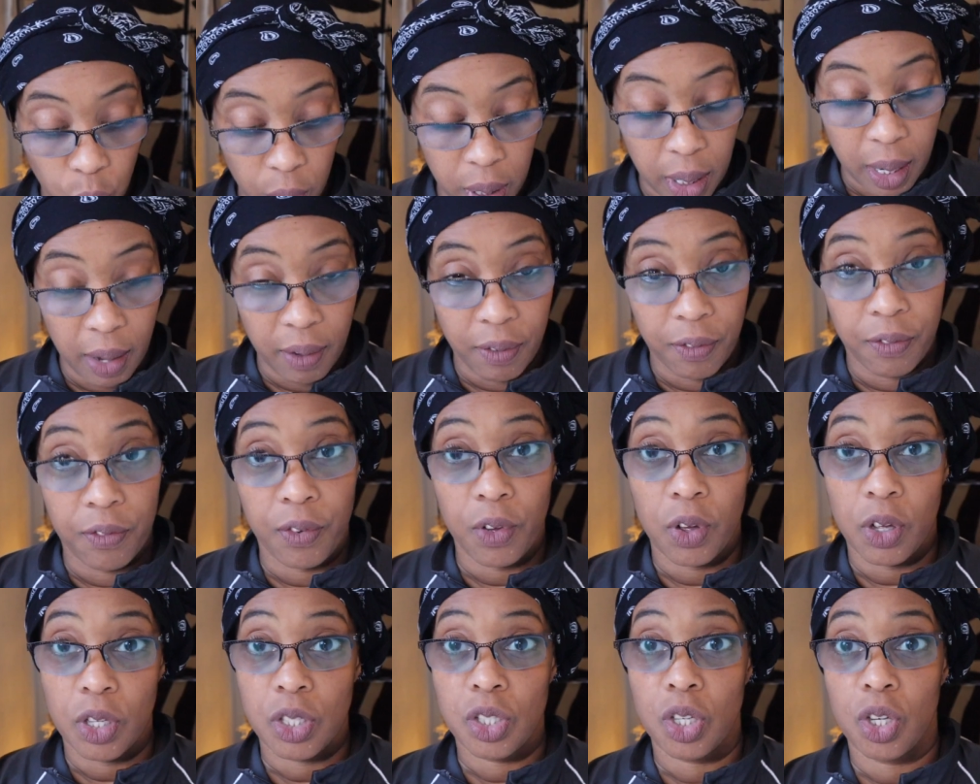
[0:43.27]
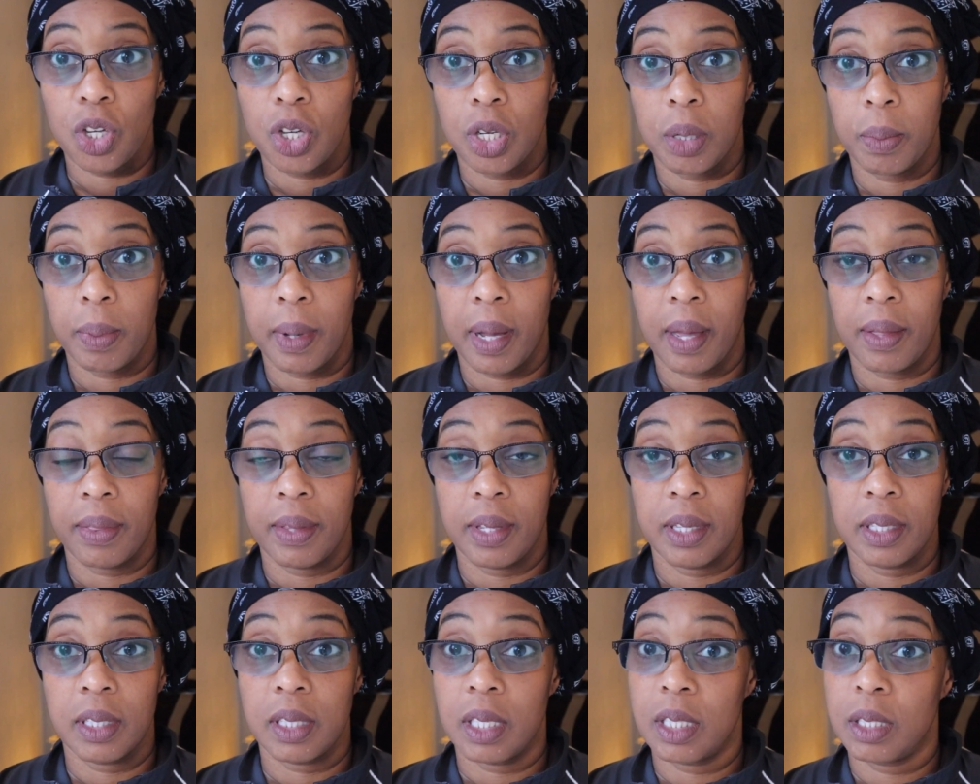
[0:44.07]
When I first heard about
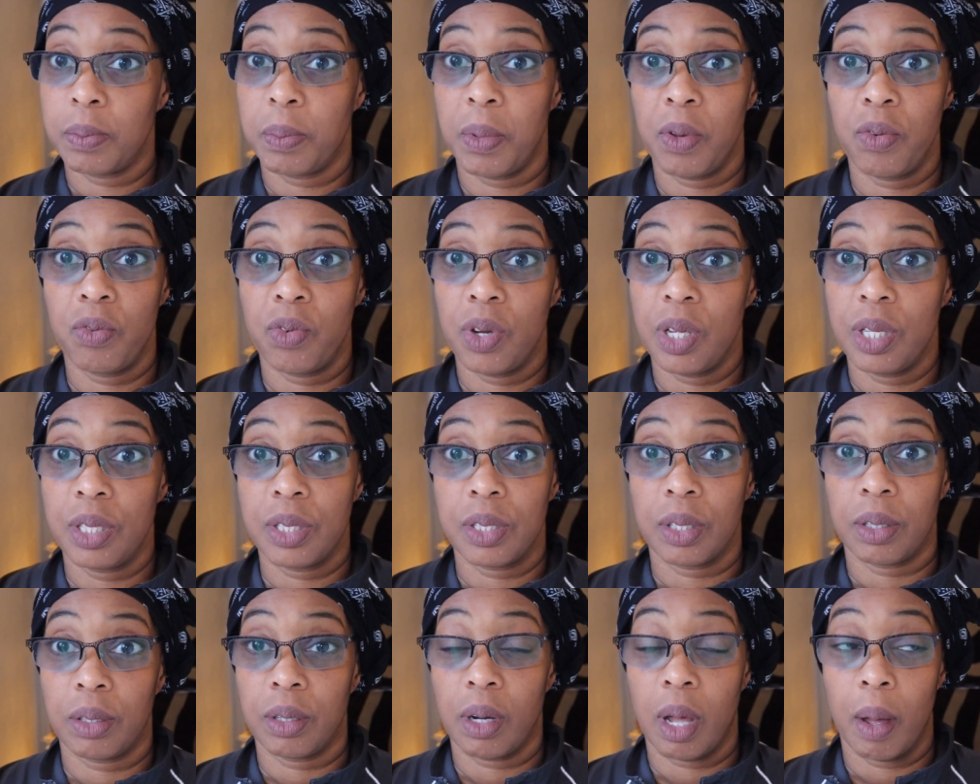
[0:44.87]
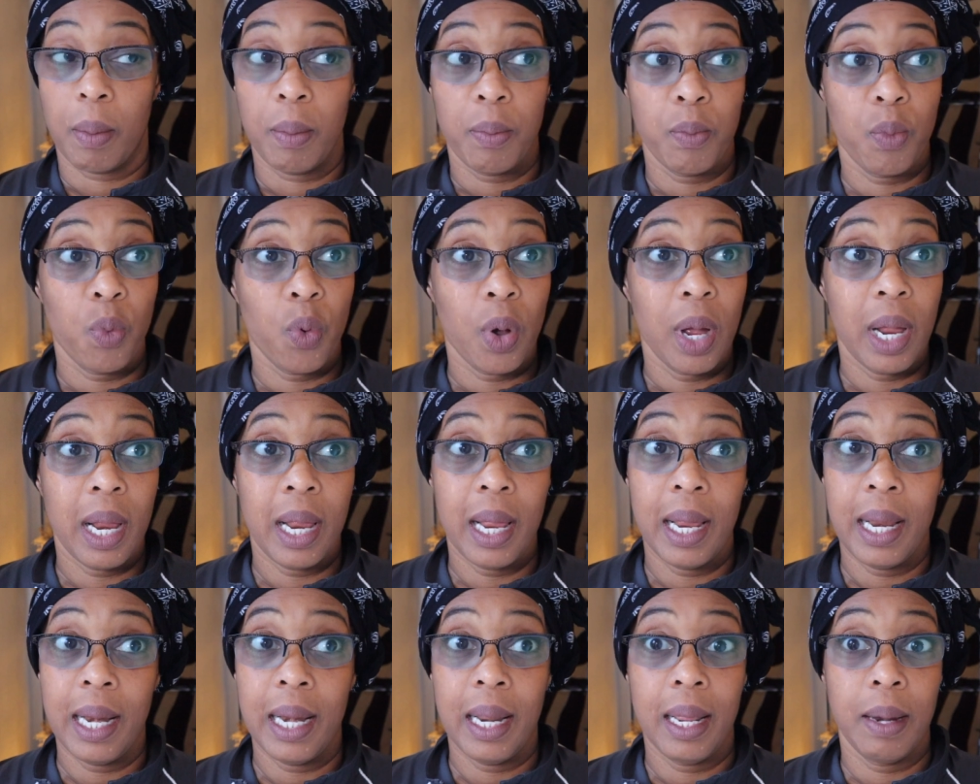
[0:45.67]
this, it's been recent, I'm
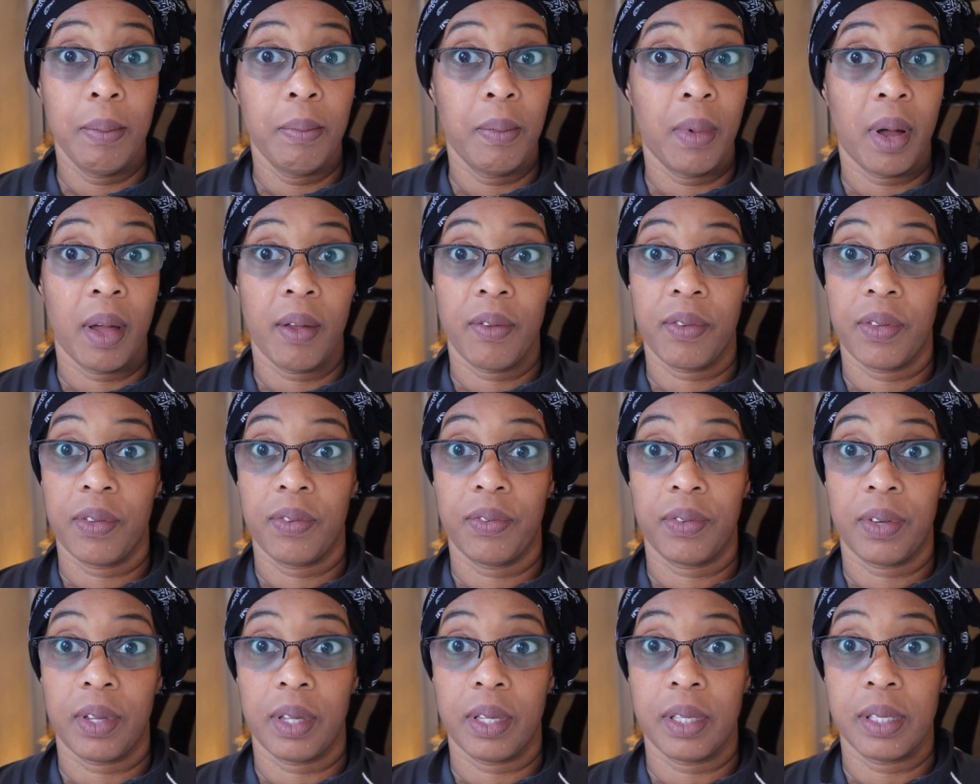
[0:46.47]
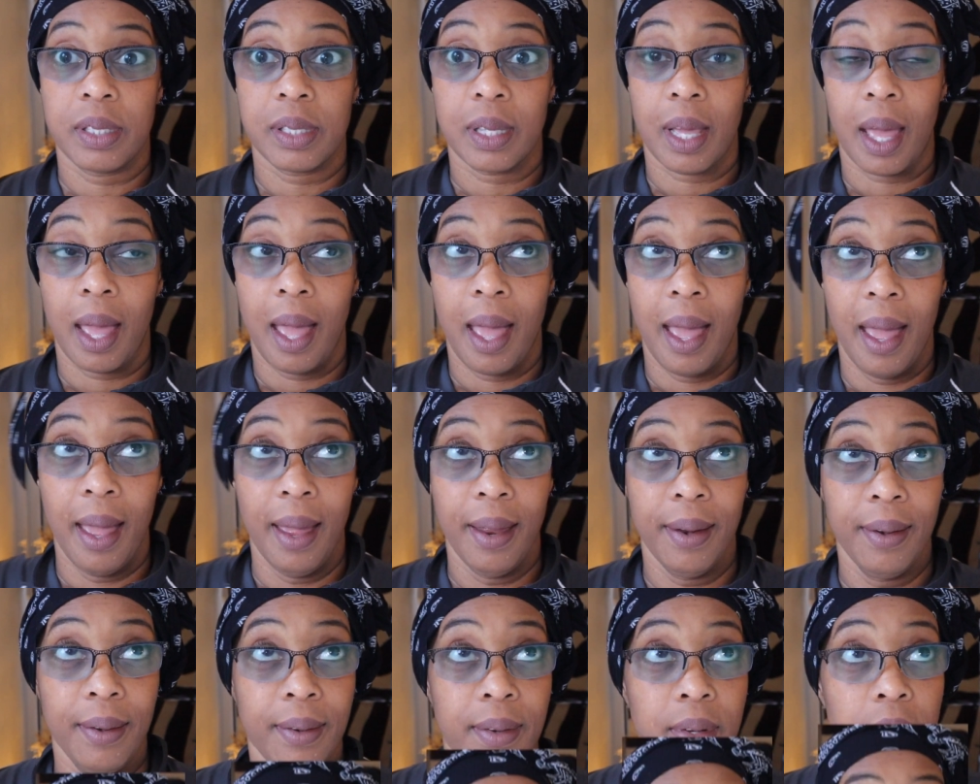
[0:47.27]
well in my 50s,
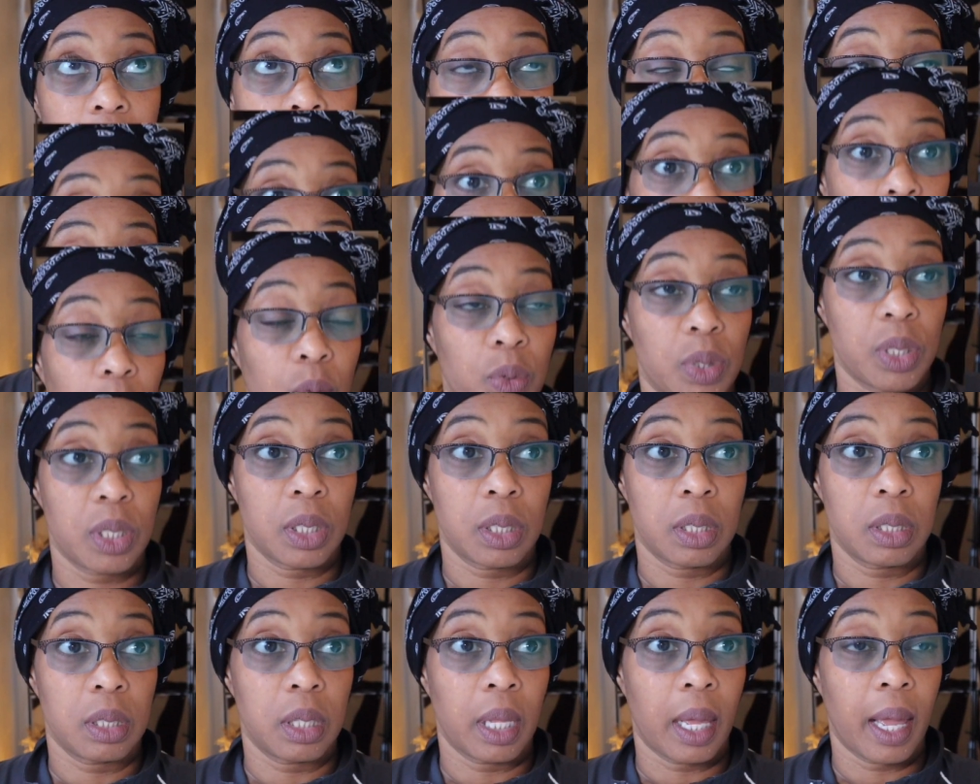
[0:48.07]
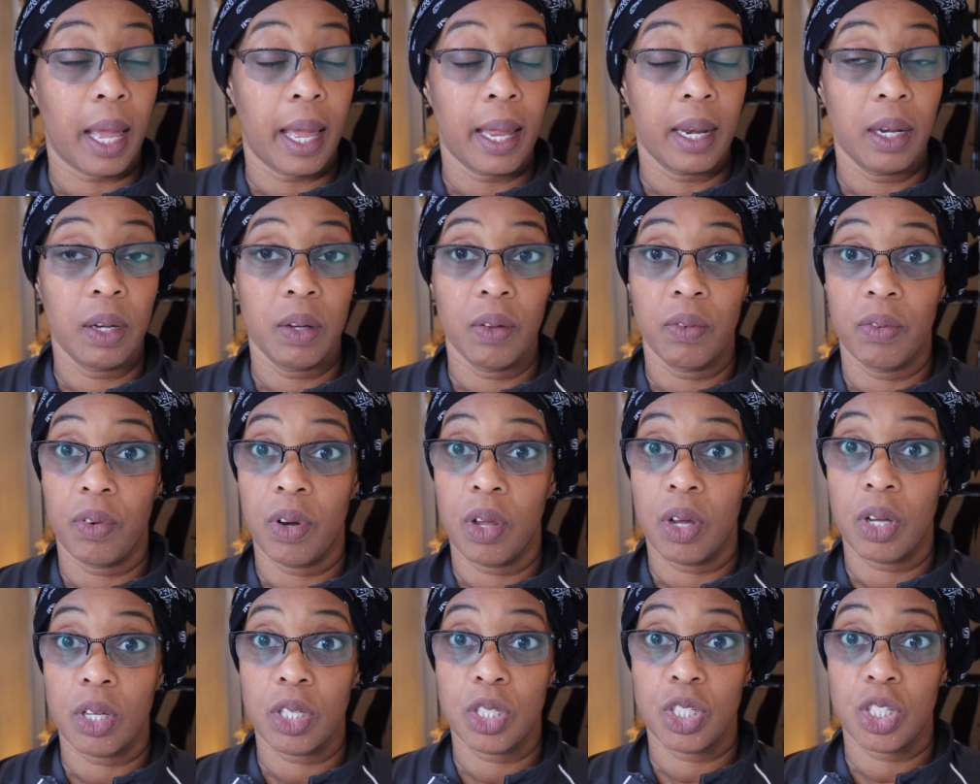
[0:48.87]
and it was the end of
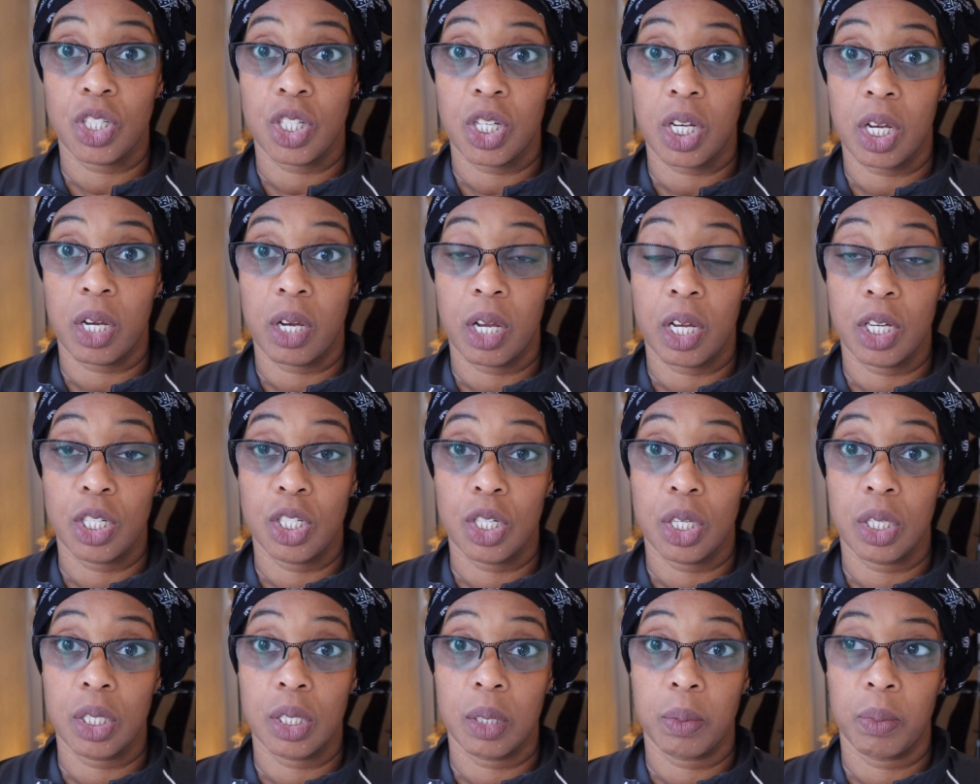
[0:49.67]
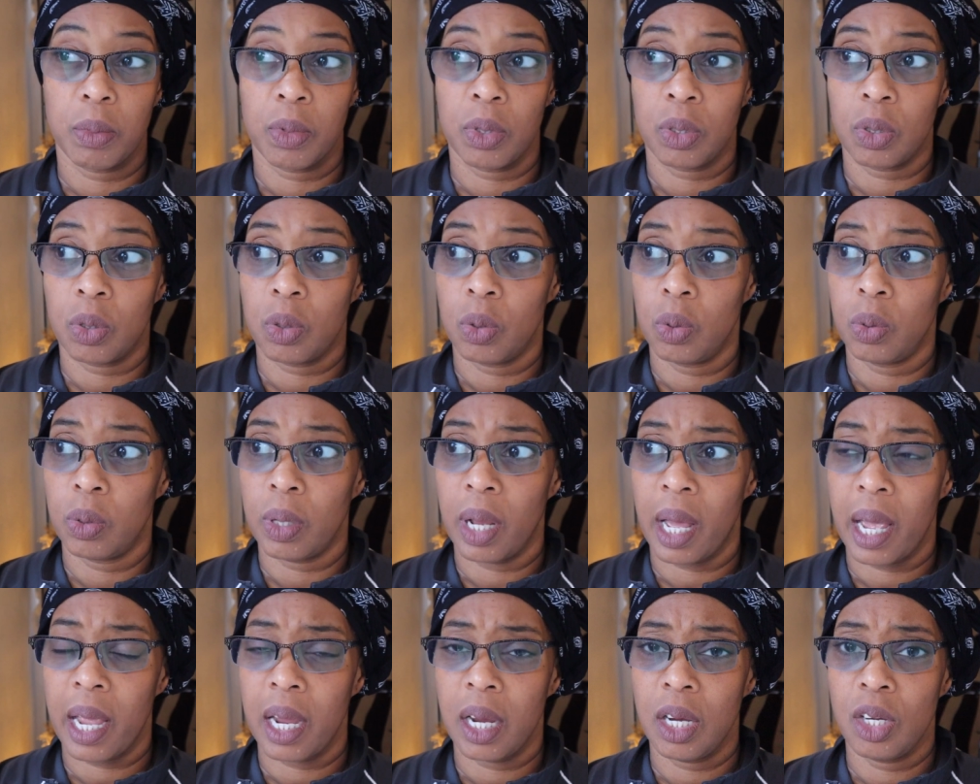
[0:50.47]
last year, a gentleman
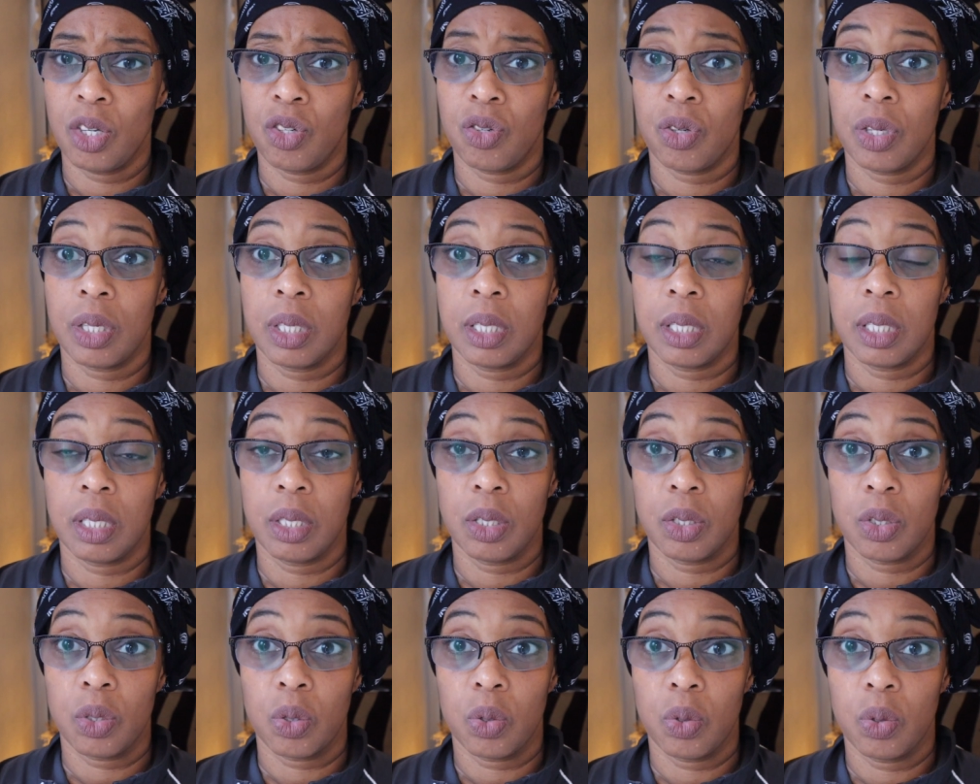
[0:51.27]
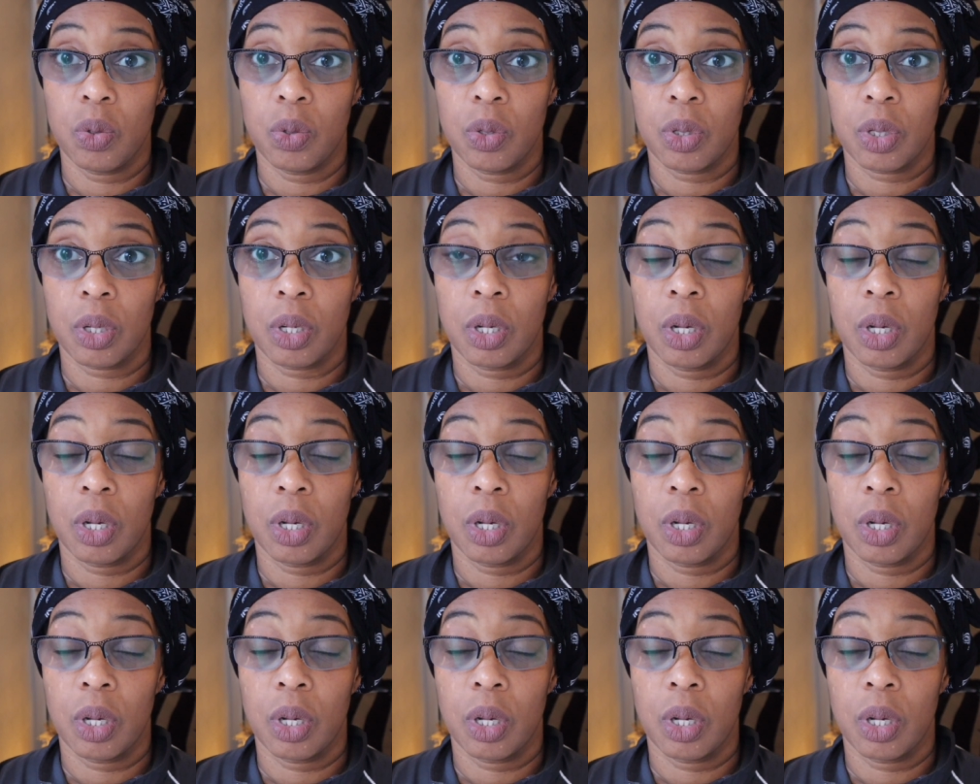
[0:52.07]
called Adrian did a talk.